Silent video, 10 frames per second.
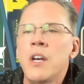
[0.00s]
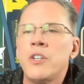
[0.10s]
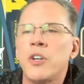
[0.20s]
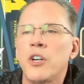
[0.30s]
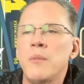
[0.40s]

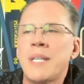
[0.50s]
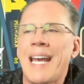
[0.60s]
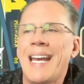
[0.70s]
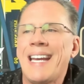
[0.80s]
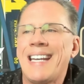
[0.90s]
Terms
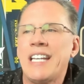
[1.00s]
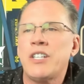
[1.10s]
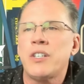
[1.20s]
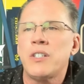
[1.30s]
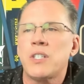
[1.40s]
and
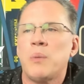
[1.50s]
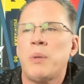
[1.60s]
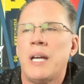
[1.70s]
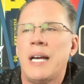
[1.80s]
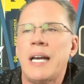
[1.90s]
conditions
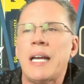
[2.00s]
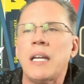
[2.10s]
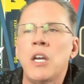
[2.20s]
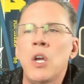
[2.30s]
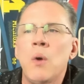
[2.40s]
apply.
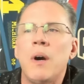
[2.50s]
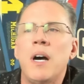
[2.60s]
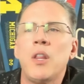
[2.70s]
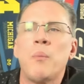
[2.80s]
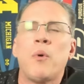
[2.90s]

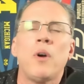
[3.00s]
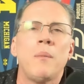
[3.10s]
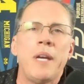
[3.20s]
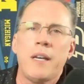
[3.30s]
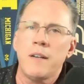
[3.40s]
Well, the
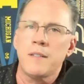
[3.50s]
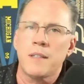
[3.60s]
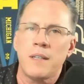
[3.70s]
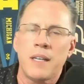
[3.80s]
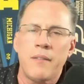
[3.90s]
Boilermakers are
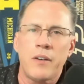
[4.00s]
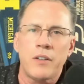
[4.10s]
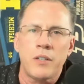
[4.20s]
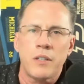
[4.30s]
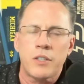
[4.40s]
going to give
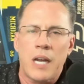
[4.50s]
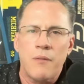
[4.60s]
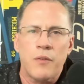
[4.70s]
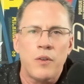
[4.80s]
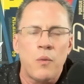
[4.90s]
it a
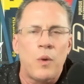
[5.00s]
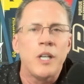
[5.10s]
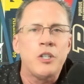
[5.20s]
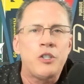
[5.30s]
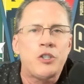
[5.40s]
shot for their
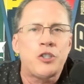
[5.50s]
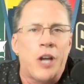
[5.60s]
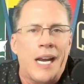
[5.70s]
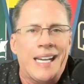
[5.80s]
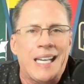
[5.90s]
one
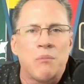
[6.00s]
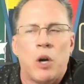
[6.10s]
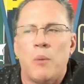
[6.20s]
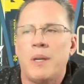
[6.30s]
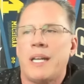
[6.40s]
shining
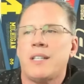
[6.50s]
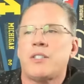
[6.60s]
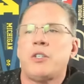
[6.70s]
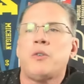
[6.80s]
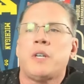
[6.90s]
moment
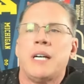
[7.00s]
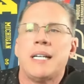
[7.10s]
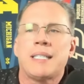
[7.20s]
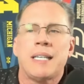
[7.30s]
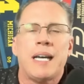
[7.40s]
against
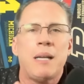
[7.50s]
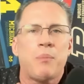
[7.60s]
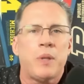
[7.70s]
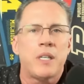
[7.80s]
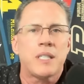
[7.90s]
UConn tonight,
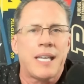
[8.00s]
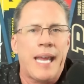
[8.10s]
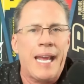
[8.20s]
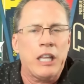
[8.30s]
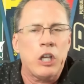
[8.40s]
plus
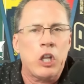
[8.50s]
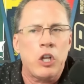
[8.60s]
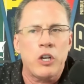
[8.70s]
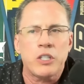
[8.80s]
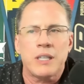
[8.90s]
Caitlin
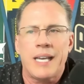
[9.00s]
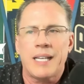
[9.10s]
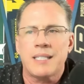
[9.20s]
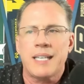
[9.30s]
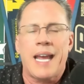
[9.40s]
Clark's
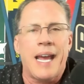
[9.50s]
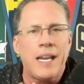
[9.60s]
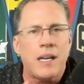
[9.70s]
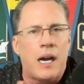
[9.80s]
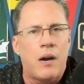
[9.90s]
legacy
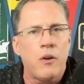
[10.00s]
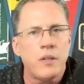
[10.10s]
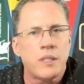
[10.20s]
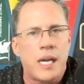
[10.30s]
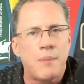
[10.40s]
and
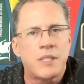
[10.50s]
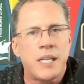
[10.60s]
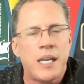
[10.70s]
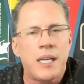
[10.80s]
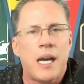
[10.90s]
our top
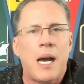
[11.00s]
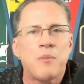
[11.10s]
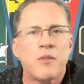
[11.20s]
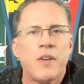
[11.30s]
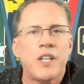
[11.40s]
10
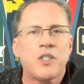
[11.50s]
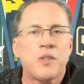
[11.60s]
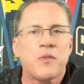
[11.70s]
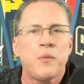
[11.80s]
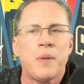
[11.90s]

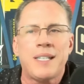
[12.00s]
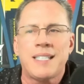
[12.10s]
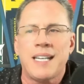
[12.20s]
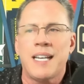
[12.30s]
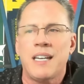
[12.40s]
observations from the Big
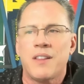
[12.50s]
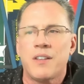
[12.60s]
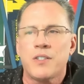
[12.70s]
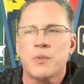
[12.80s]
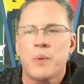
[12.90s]
Ten
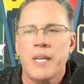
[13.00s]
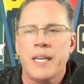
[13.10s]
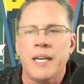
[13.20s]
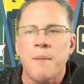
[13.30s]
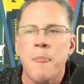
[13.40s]
this
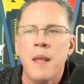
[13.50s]
weekend.